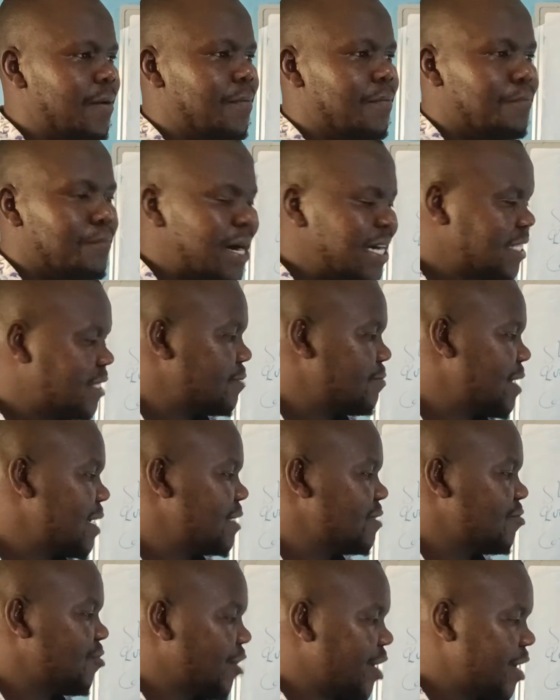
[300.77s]

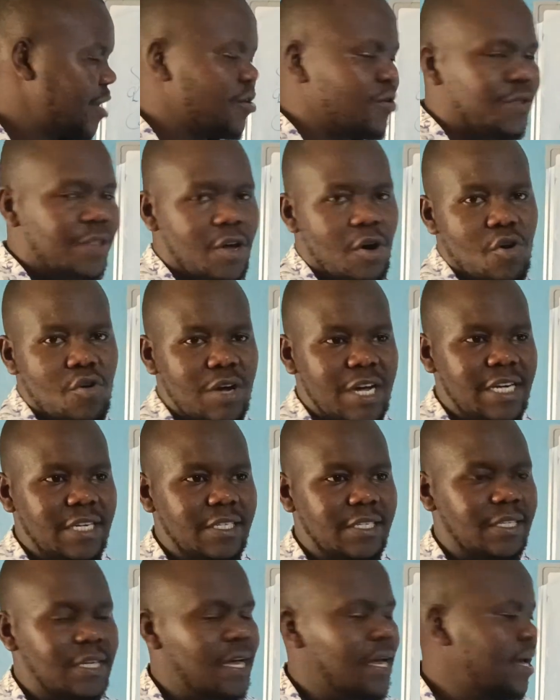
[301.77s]
Maximize reading on the
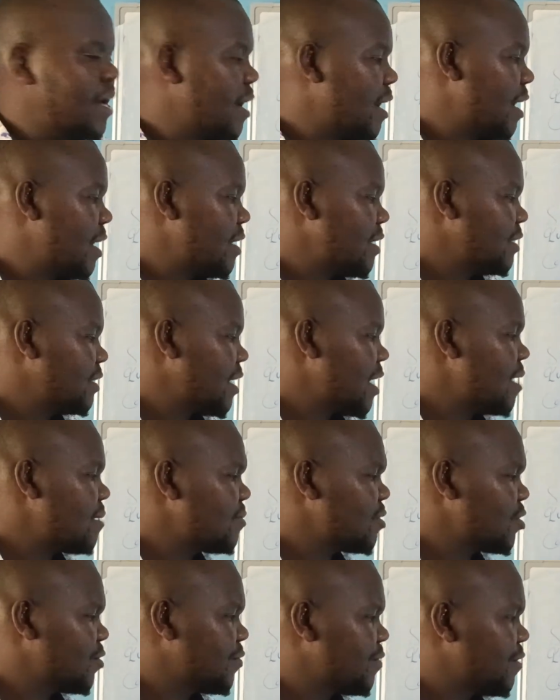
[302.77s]
organs. And in
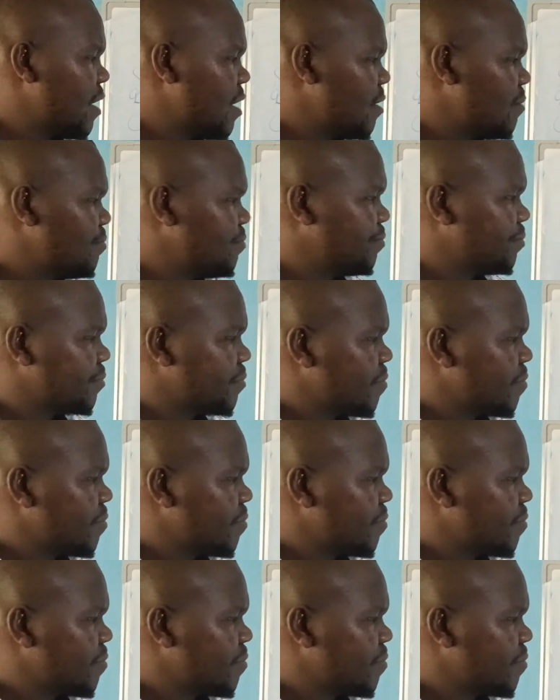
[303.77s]
terms of on